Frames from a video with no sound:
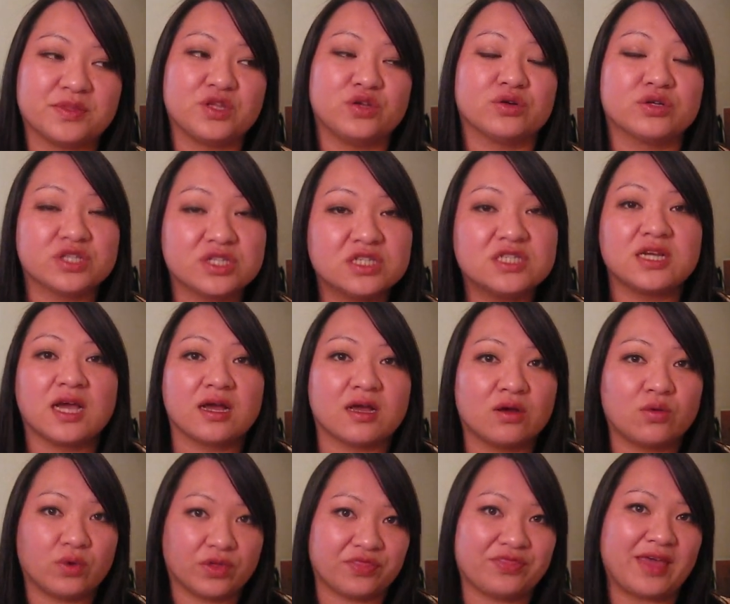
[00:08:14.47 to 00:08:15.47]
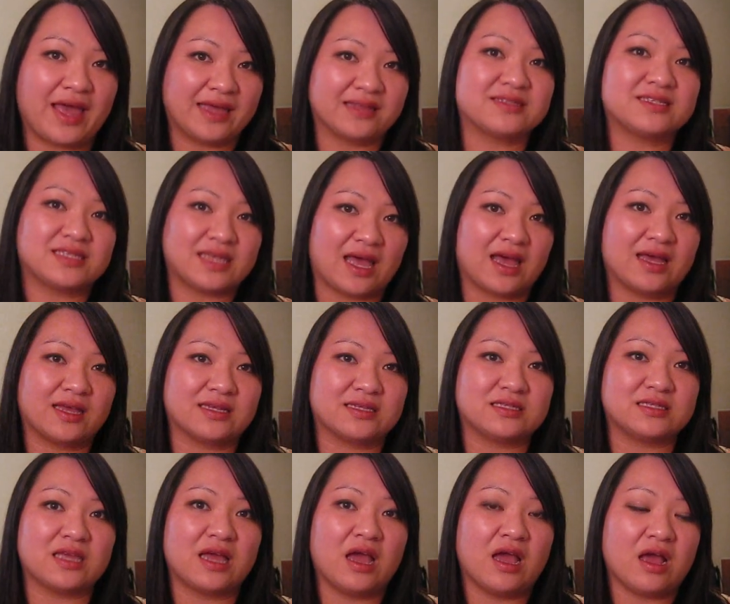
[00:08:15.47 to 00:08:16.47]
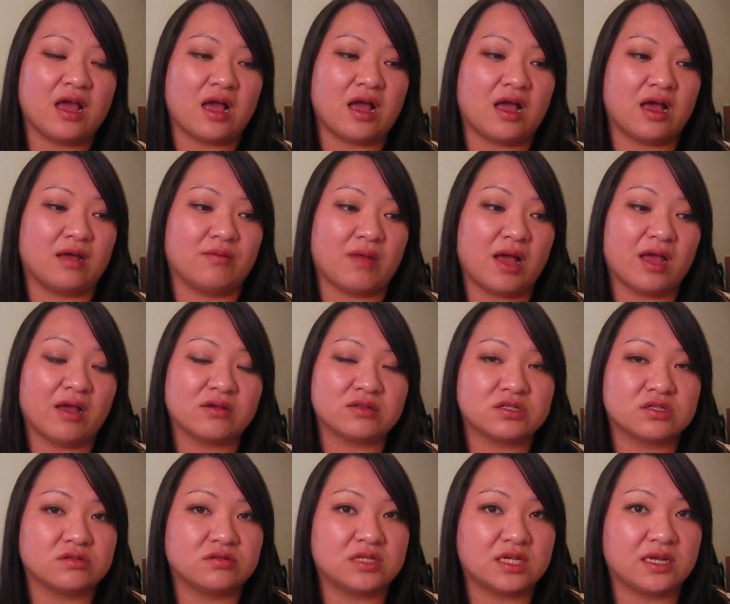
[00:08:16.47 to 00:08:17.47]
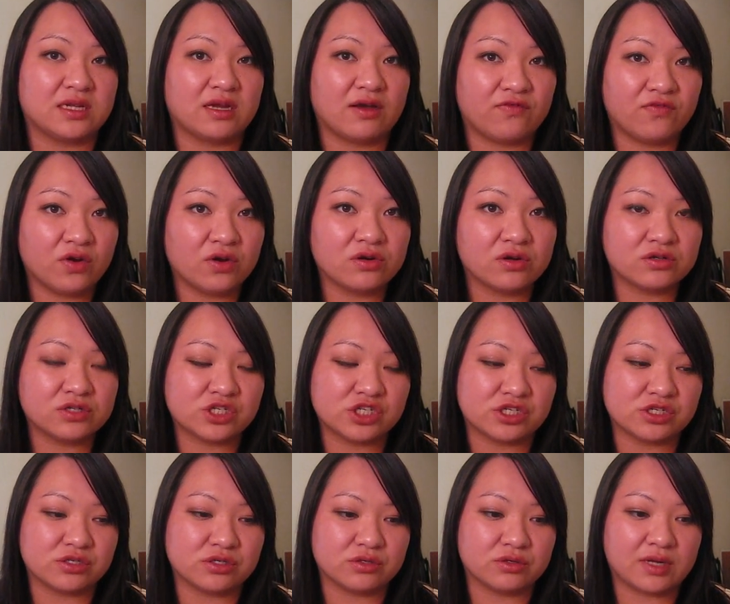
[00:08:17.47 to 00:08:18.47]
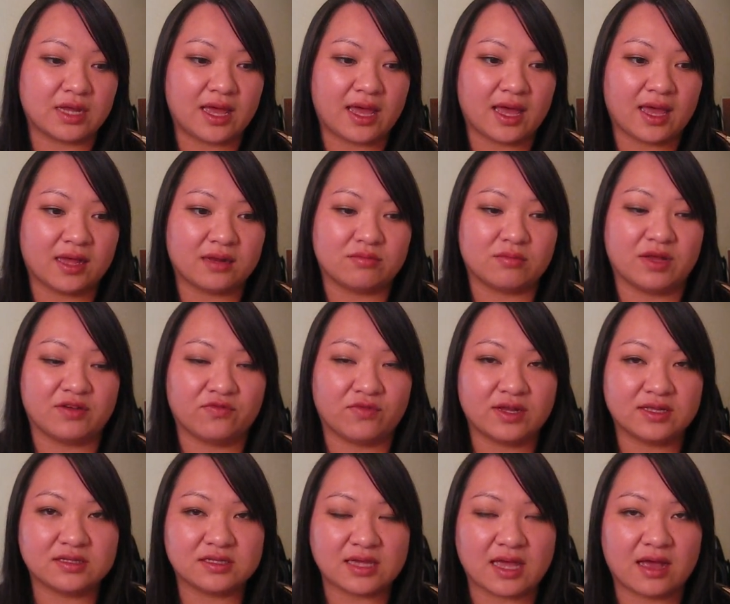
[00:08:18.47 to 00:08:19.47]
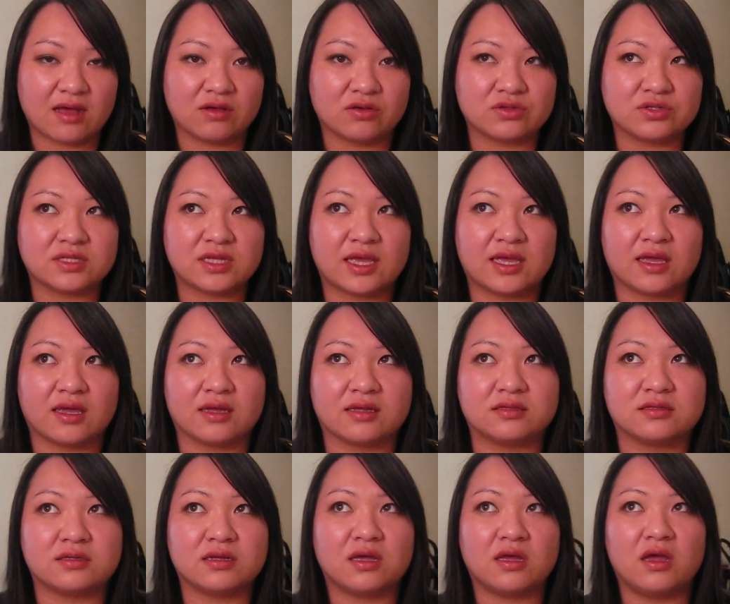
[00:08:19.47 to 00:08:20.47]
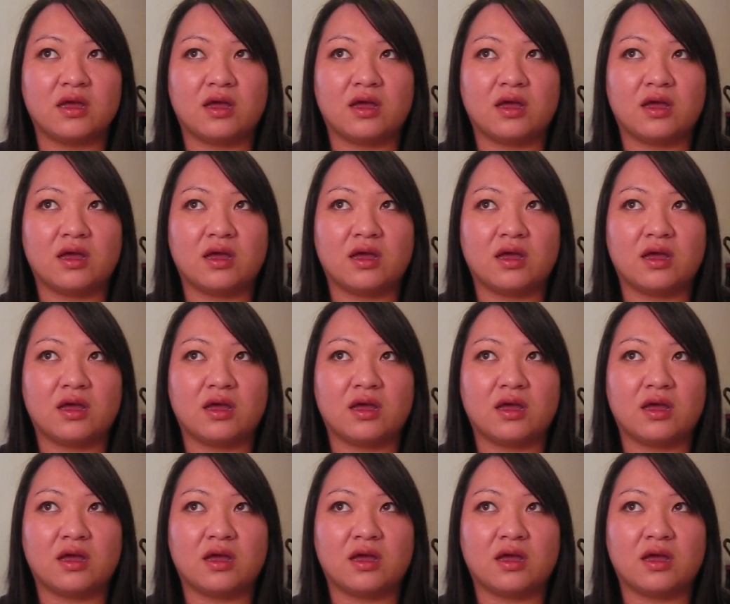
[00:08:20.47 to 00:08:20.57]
you're stuck with that size. I also did a photo shoot at my friend's house, and